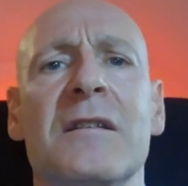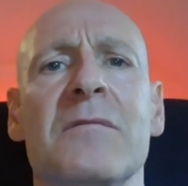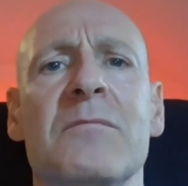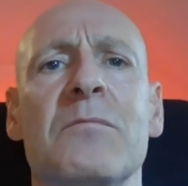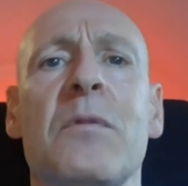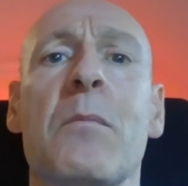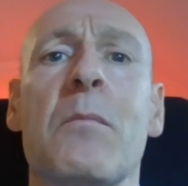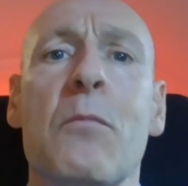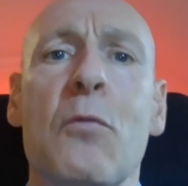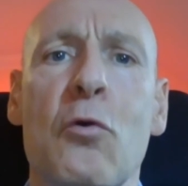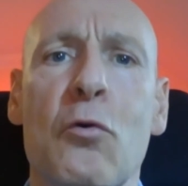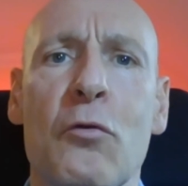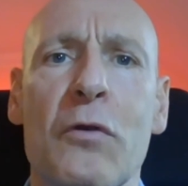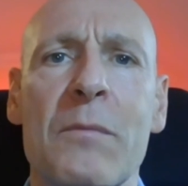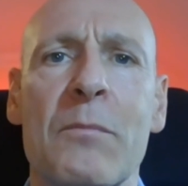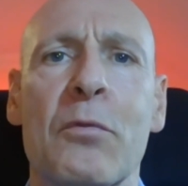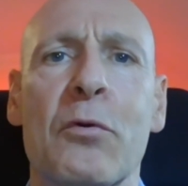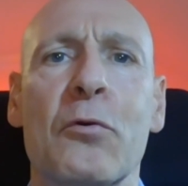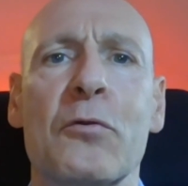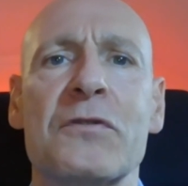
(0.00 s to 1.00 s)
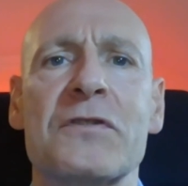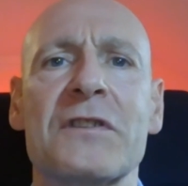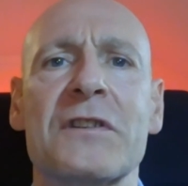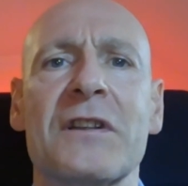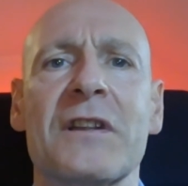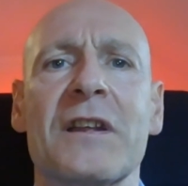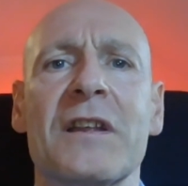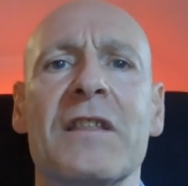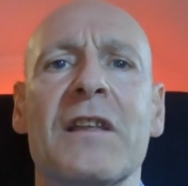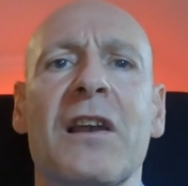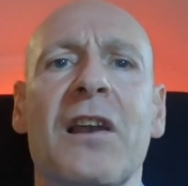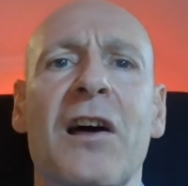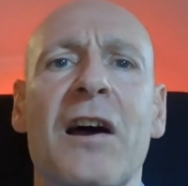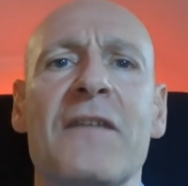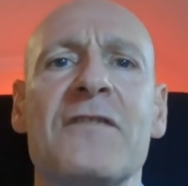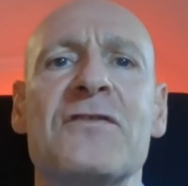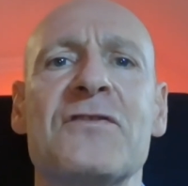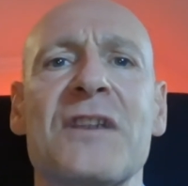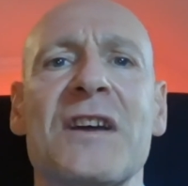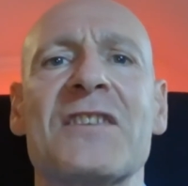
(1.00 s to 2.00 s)
But more importantly, the
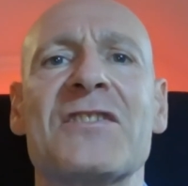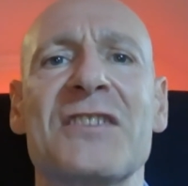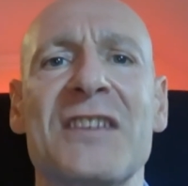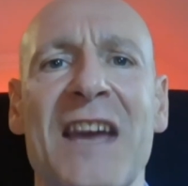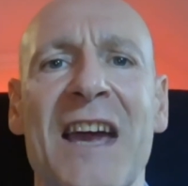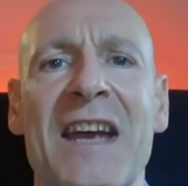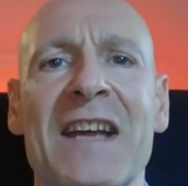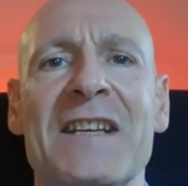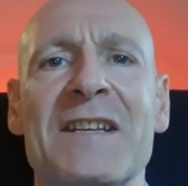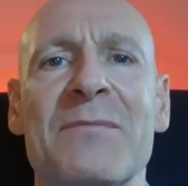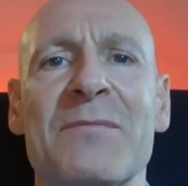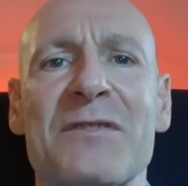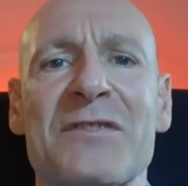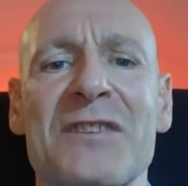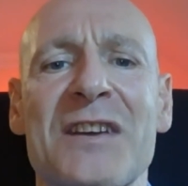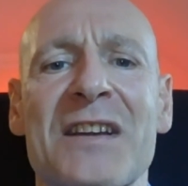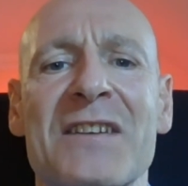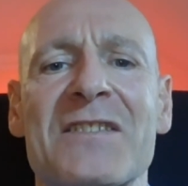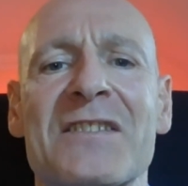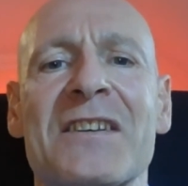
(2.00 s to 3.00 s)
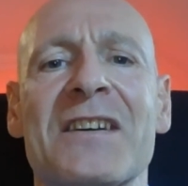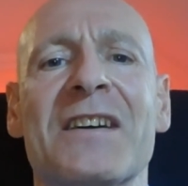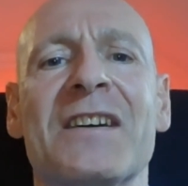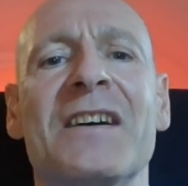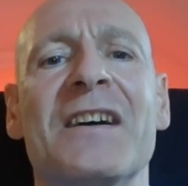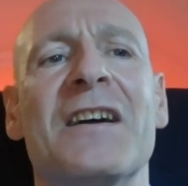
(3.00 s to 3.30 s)
LifeStrategy 80%er